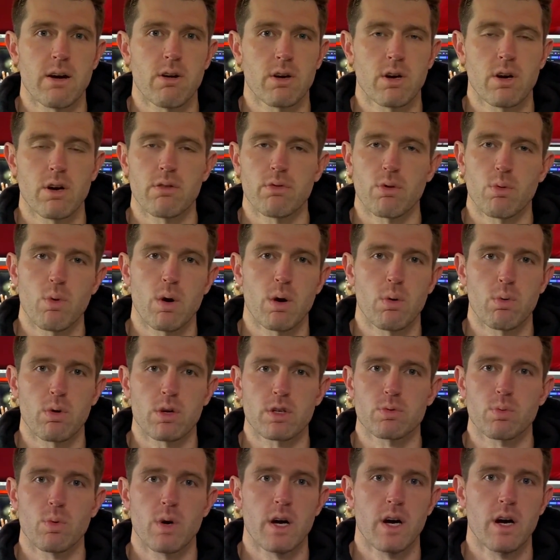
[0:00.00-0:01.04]
I'll go over what
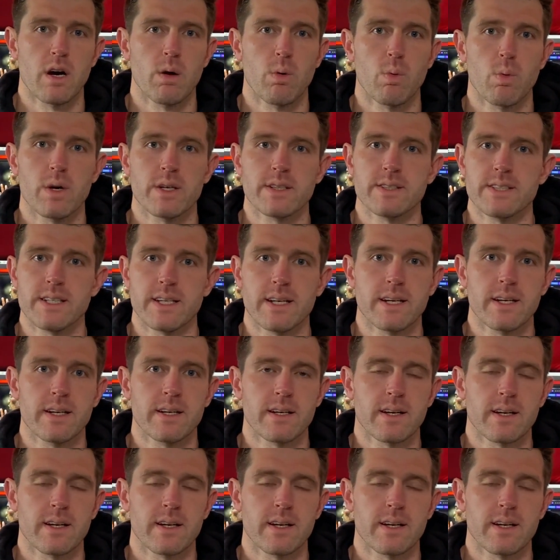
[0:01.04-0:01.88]
worked well, what didn't,